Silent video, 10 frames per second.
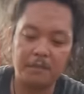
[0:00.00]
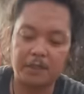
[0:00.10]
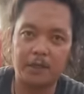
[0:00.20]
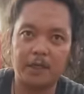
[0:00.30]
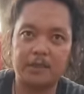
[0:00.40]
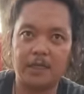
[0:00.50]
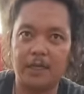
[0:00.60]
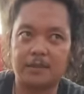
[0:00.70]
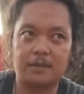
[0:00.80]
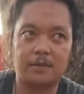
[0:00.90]
Because
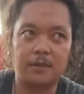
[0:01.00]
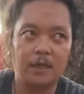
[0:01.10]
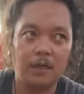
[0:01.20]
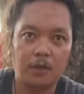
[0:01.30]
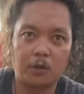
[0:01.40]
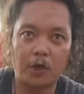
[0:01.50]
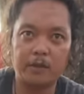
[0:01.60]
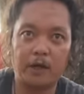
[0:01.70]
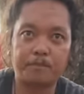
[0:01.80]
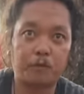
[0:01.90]
it's
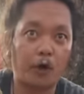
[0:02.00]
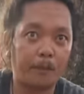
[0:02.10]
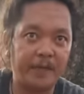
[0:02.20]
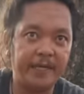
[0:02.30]
called a trophy.